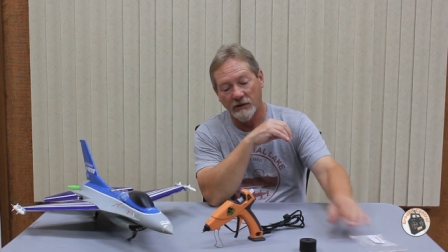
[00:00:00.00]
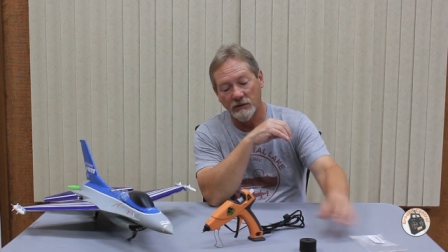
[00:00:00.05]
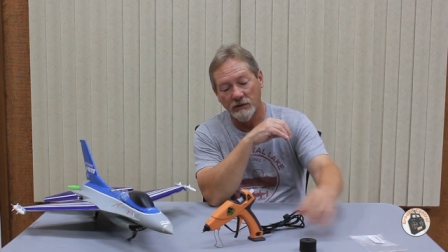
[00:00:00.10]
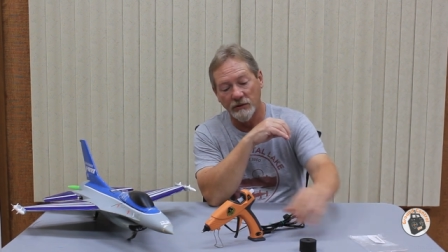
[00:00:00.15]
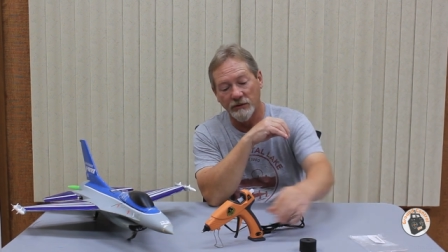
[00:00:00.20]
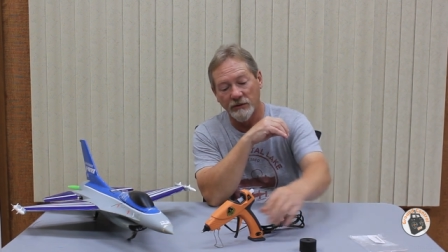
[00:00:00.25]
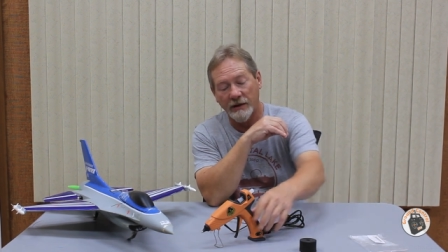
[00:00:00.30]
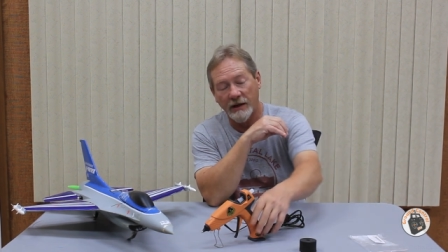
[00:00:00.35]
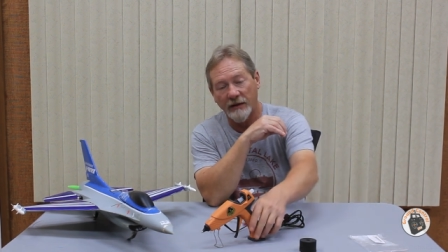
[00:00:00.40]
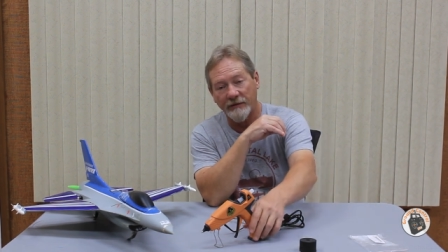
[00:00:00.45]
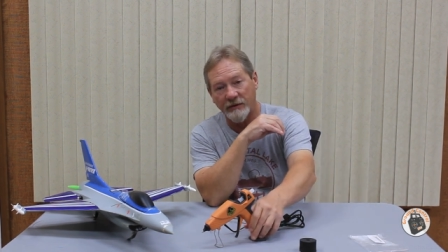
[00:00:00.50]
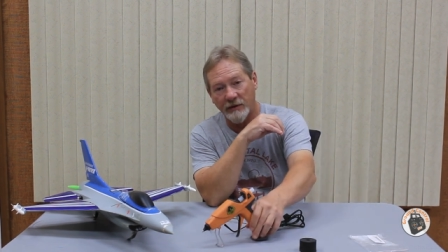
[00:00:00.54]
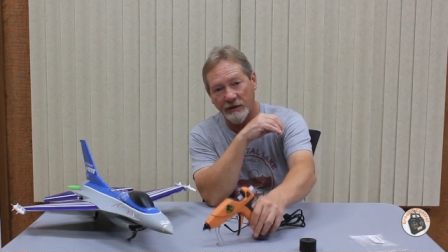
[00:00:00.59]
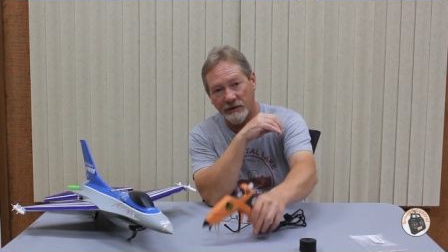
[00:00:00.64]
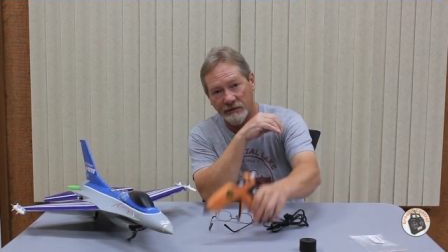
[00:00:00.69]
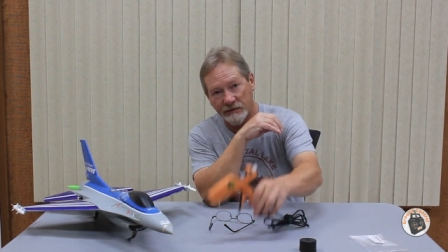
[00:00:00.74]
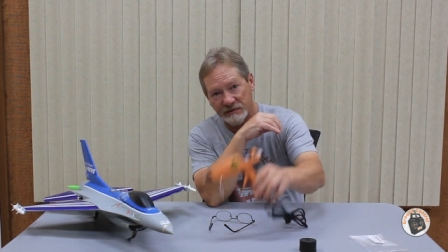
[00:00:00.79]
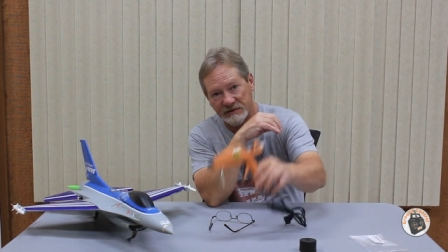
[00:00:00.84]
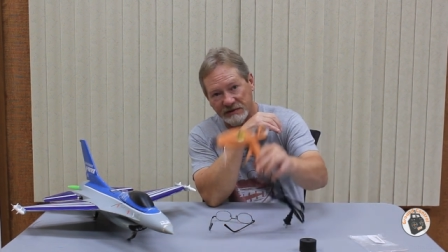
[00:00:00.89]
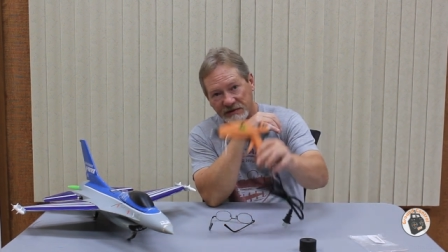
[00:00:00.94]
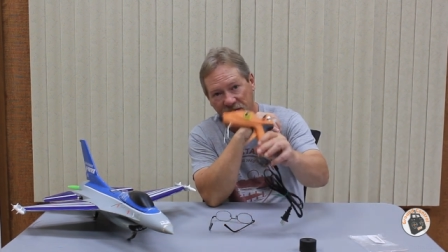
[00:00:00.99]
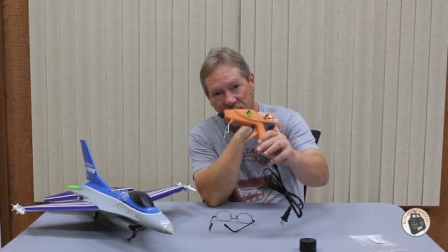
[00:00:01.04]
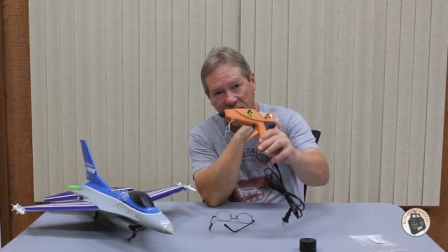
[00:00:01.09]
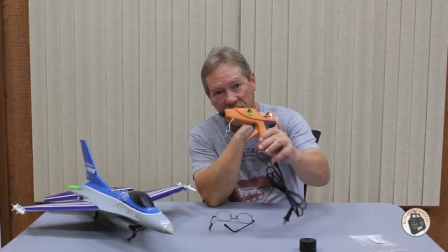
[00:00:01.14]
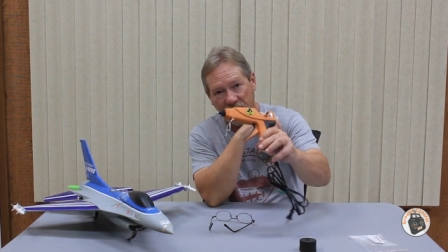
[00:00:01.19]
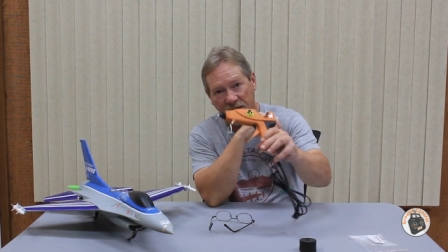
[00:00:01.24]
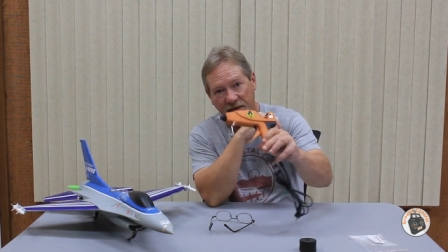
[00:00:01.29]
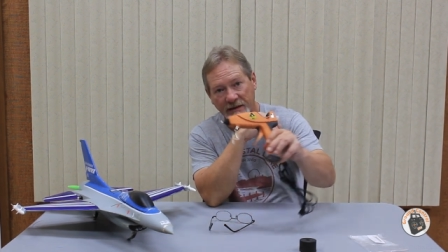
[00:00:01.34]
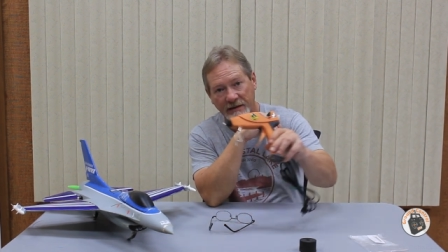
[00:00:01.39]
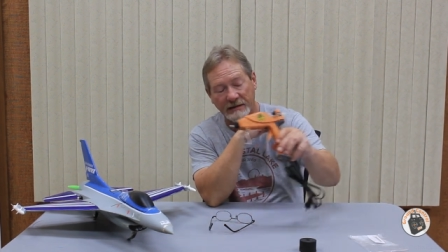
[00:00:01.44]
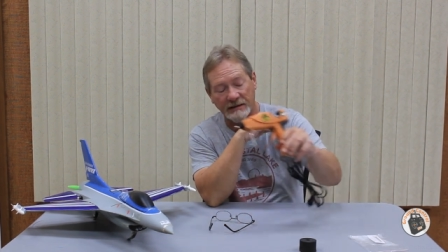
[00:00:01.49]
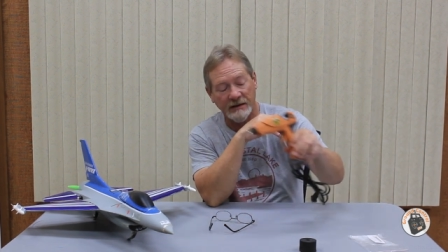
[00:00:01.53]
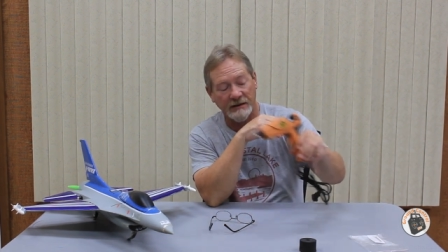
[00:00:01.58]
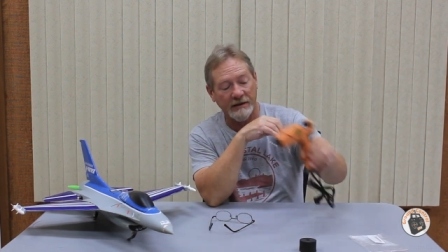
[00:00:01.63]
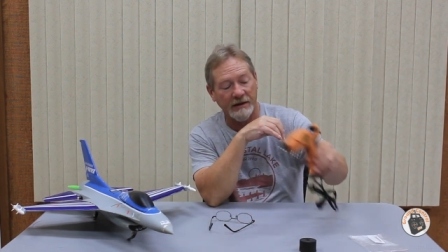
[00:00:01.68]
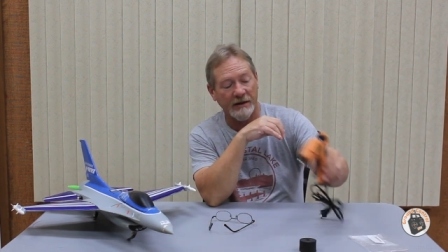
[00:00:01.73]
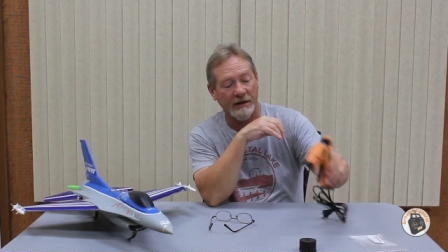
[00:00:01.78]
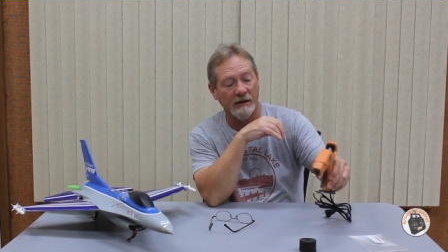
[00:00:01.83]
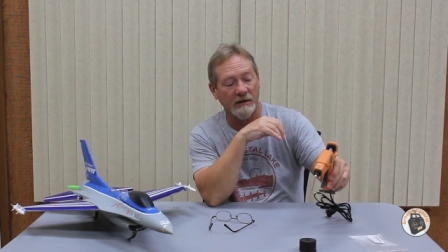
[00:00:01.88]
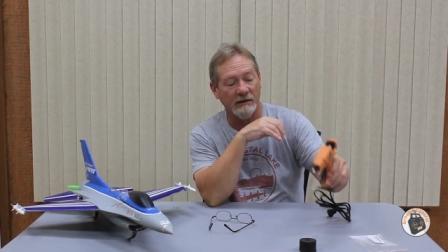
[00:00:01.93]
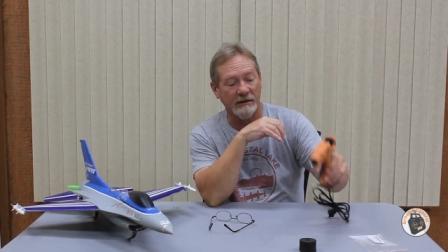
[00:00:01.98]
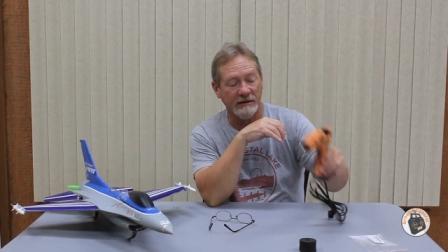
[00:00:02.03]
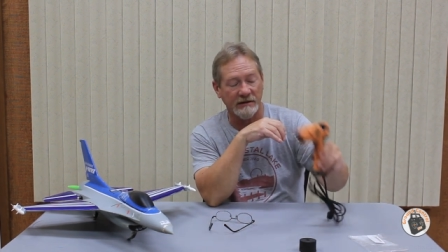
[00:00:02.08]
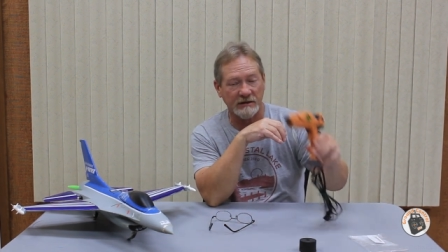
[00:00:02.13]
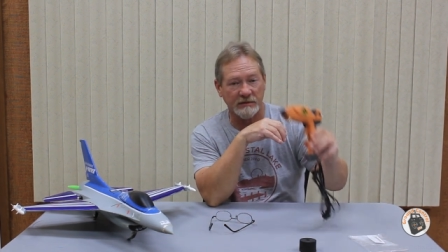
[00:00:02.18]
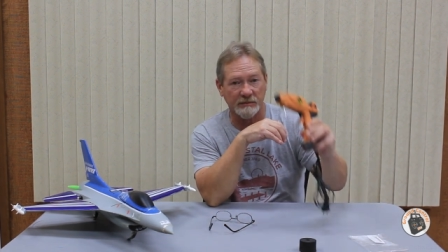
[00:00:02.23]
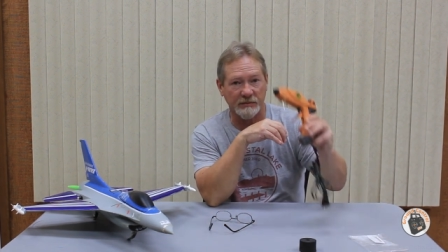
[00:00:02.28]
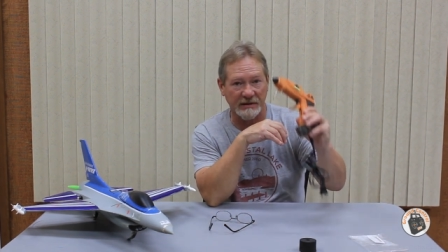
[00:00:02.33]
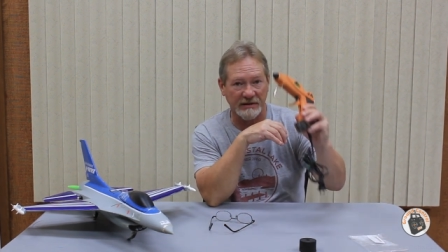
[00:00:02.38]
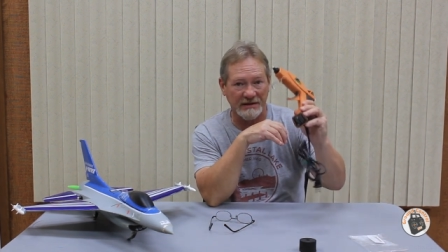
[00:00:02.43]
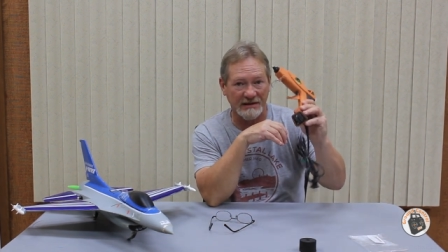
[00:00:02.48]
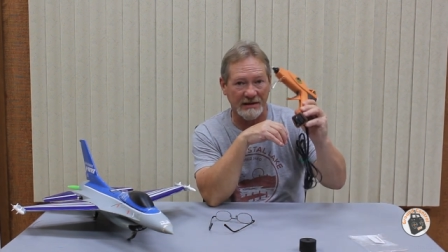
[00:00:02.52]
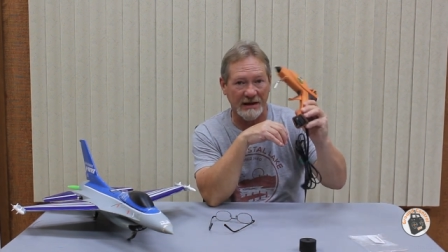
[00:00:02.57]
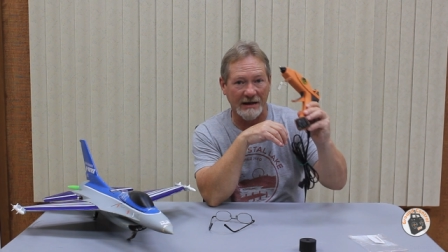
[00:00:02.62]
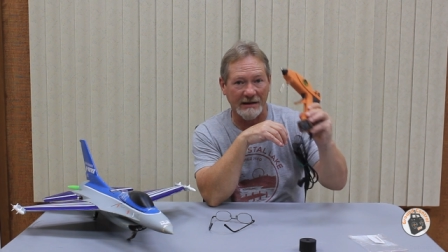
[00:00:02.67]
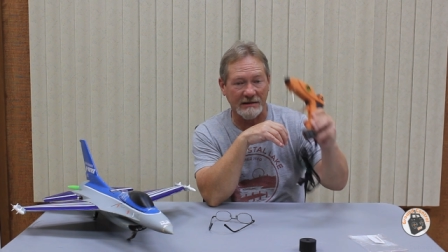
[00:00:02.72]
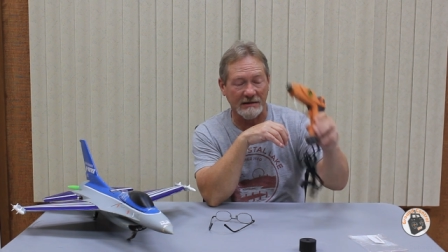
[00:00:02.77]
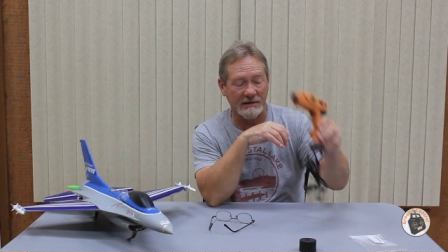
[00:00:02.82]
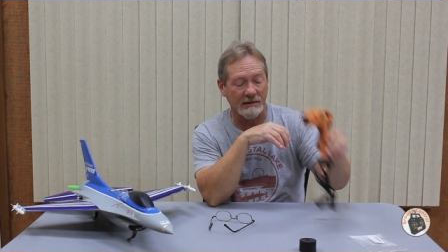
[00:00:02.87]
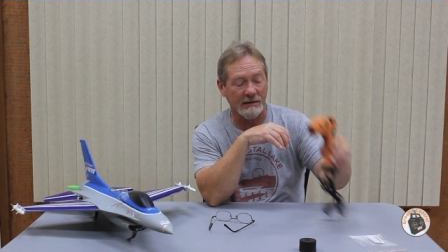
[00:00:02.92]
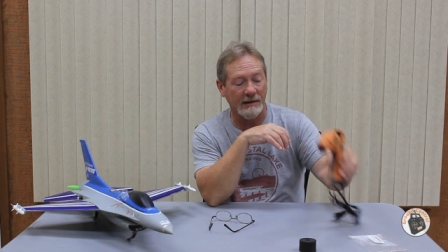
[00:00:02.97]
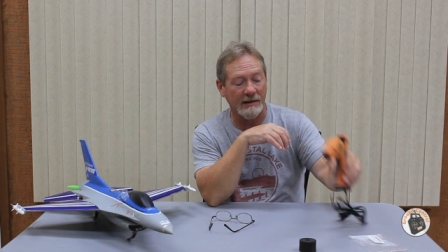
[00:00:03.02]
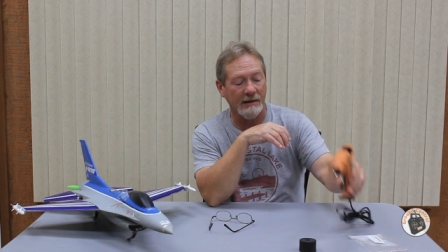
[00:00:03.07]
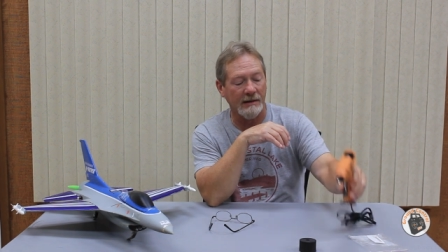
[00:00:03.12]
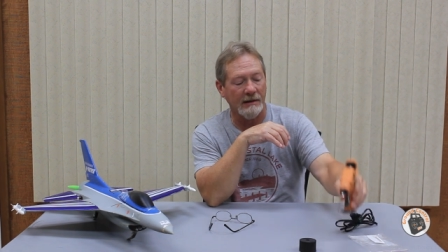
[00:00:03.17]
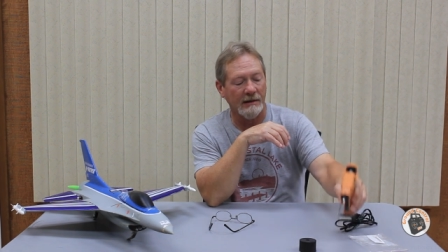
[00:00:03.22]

glue gun that you see linked in there is precisely